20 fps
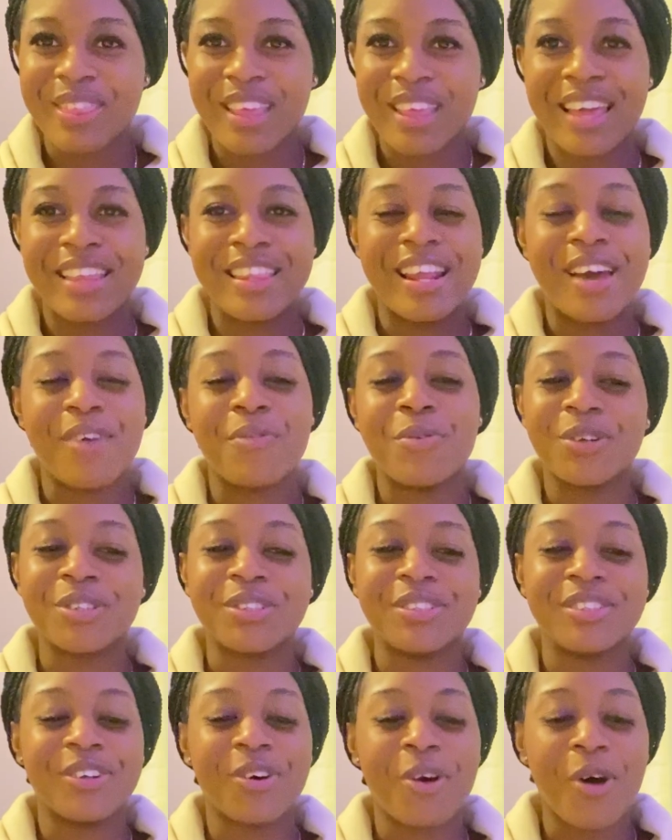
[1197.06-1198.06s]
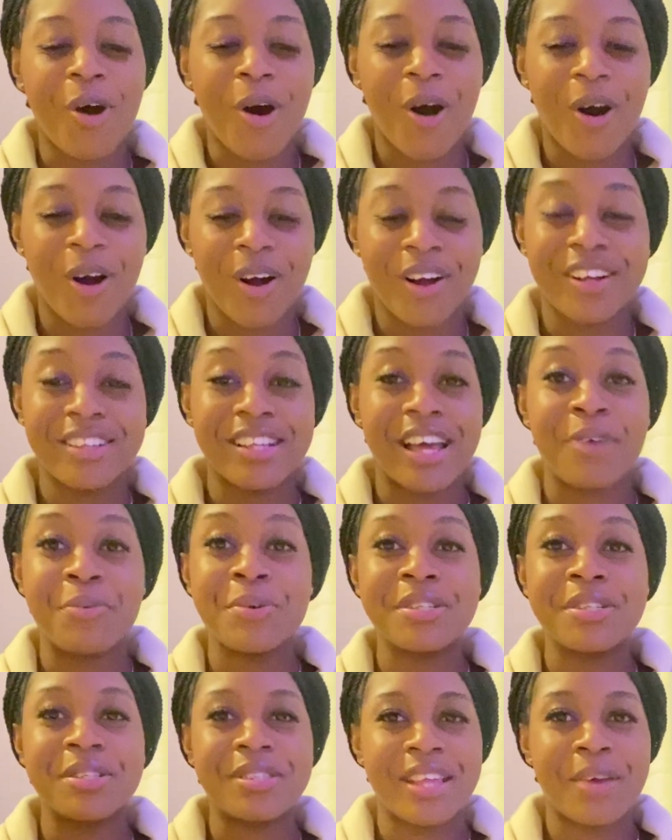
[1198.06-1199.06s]
and then I walked to the car. I
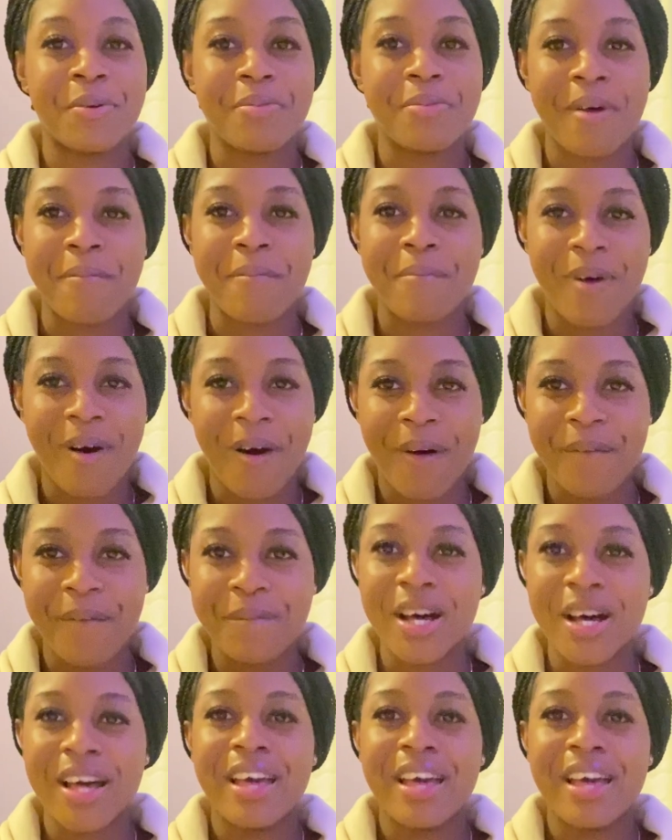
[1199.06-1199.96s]
went there with my mom,